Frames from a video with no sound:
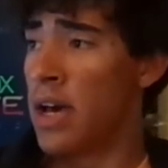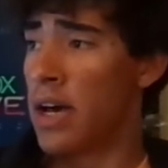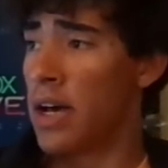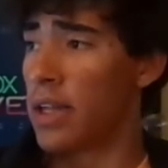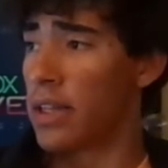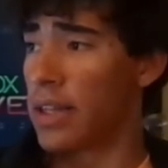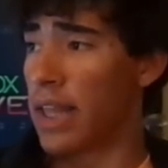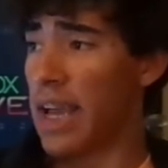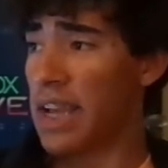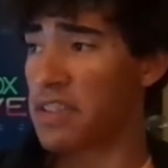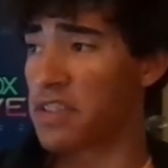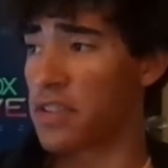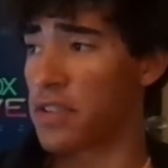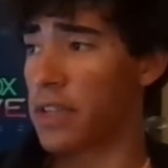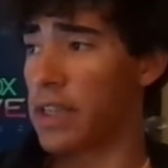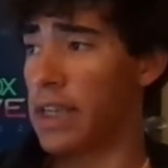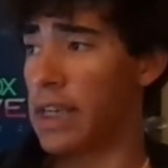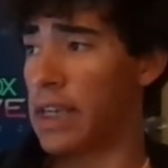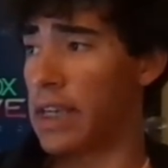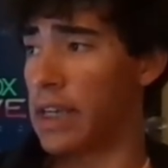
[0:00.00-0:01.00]

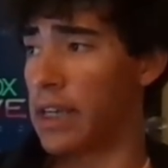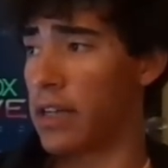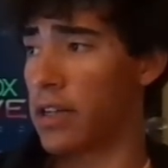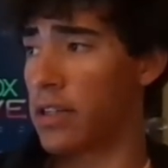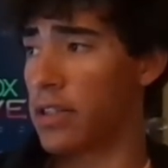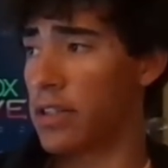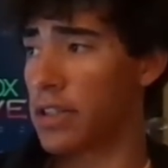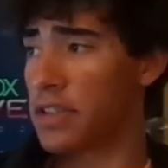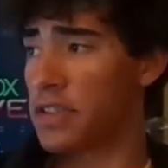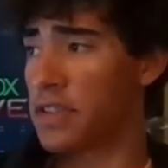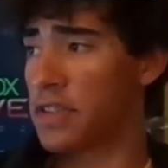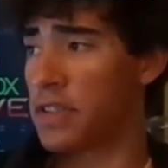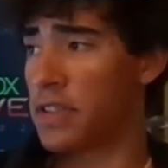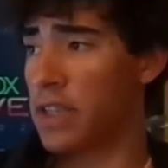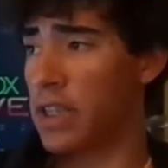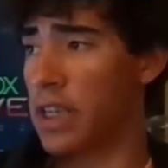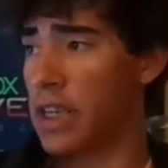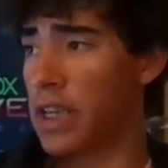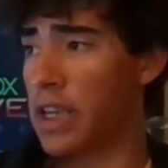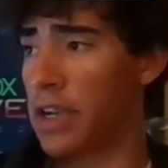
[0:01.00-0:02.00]
Lastly, let's
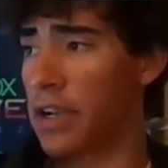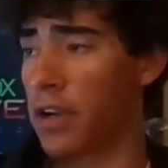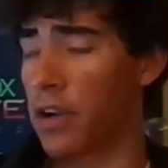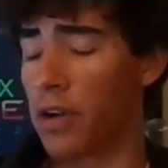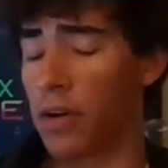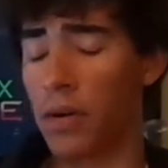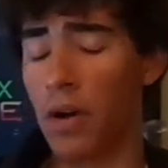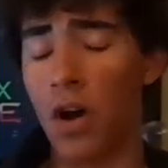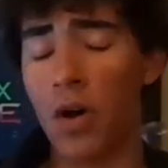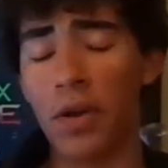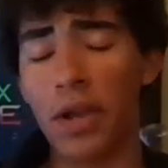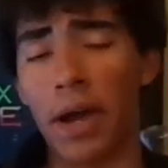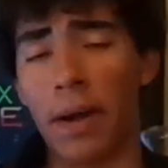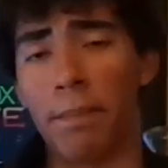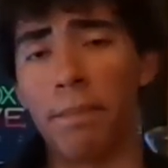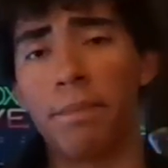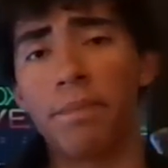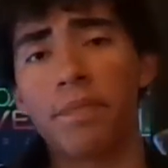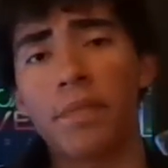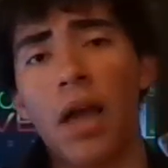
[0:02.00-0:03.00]
see here. Oh yeah,
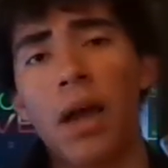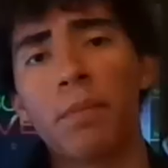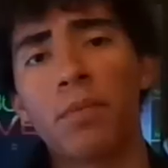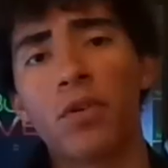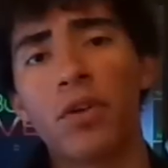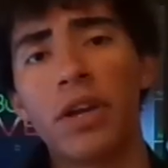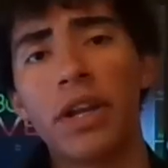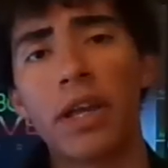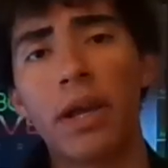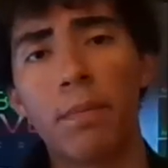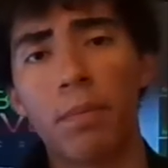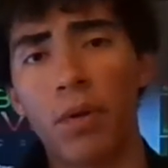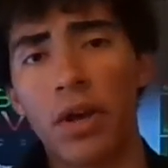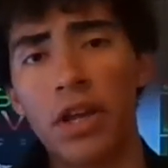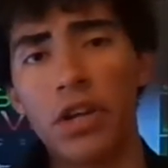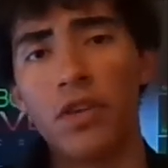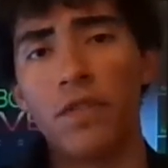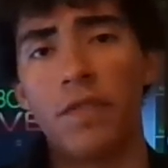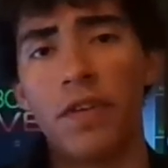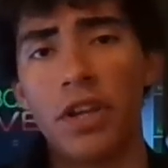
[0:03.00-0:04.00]
I'm creating a
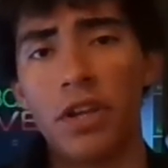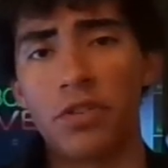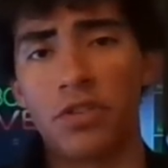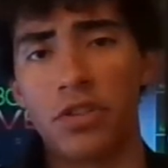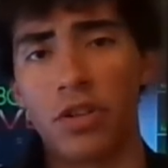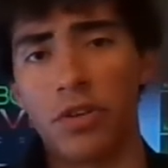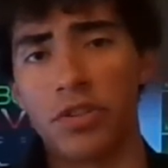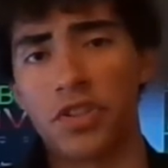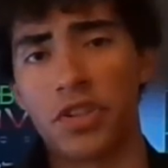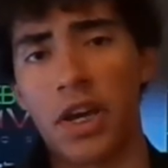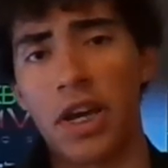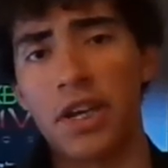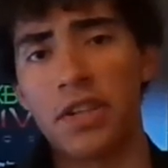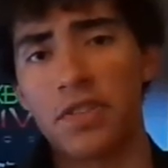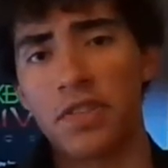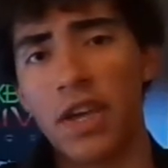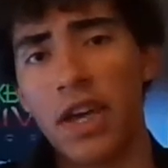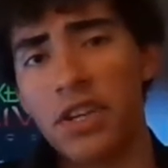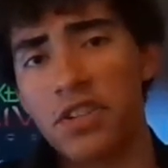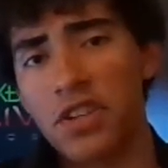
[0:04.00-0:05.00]
brand new video series,
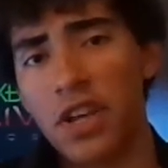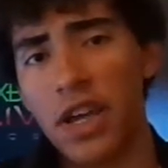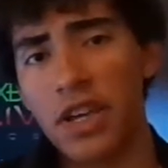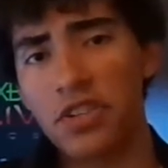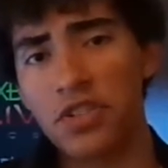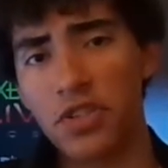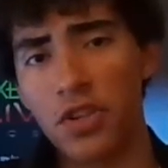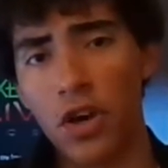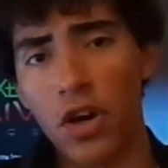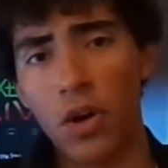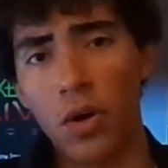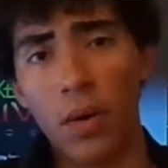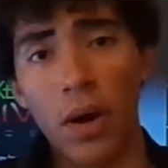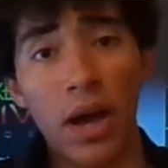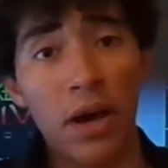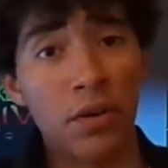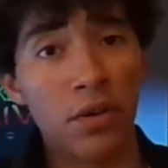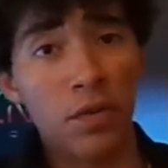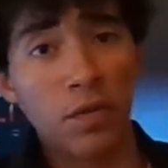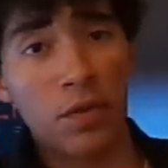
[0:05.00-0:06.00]
guys. As you guys know,
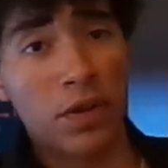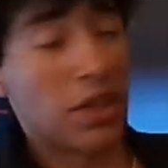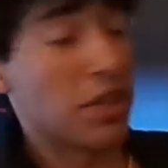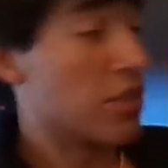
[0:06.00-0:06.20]
I don't know if we can